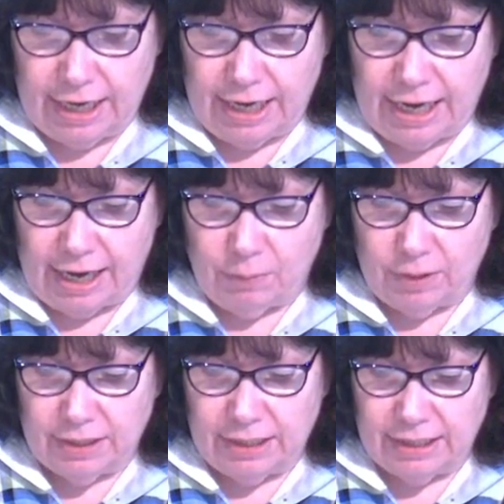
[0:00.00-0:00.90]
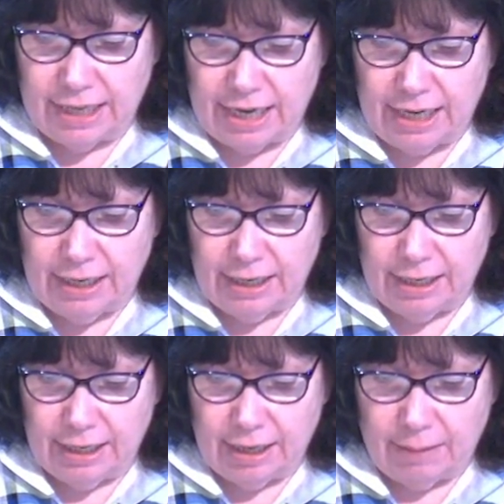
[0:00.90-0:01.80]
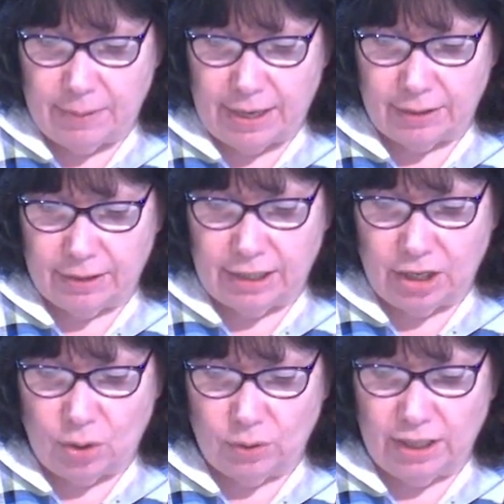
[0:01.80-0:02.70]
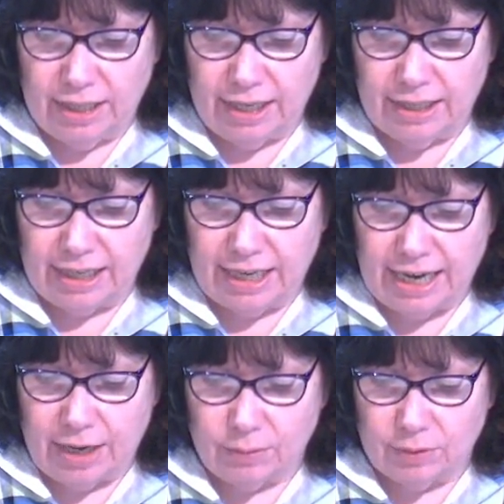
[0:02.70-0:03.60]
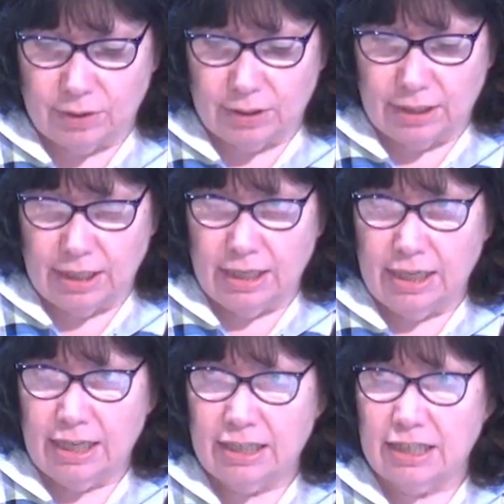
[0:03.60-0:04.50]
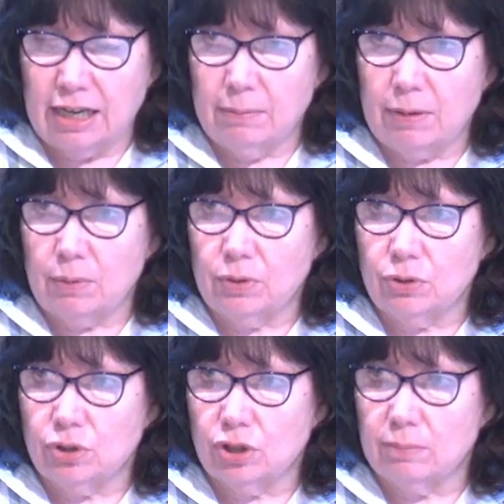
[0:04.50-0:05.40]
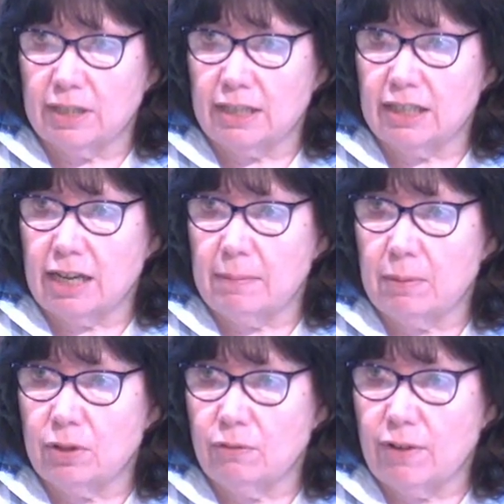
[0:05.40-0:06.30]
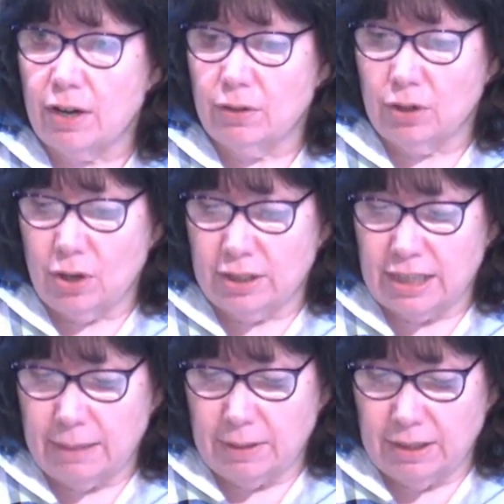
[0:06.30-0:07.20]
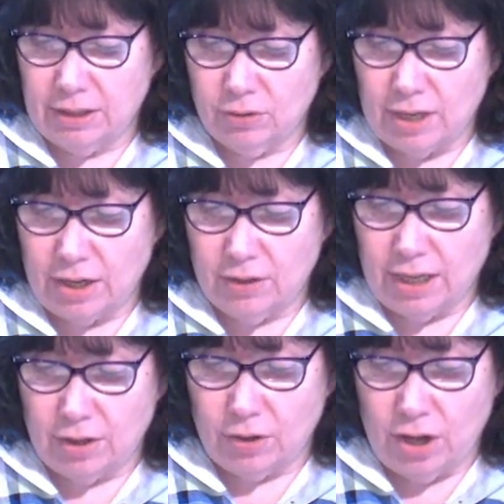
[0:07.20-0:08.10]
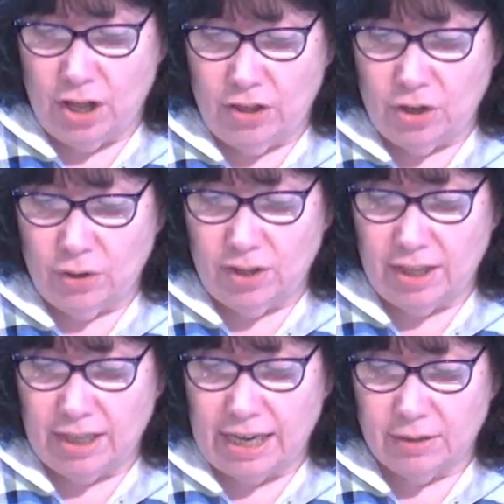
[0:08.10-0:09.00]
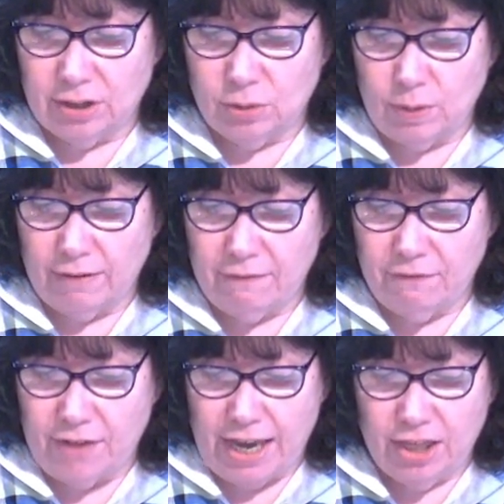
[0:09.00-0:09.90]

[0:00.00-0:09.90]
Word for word: And what does he say about the only thing that counts? It's not about whether you're circumcised. It's not about whether you follow the law. It's not about this or that or the other. The only thing that counts is what? Faith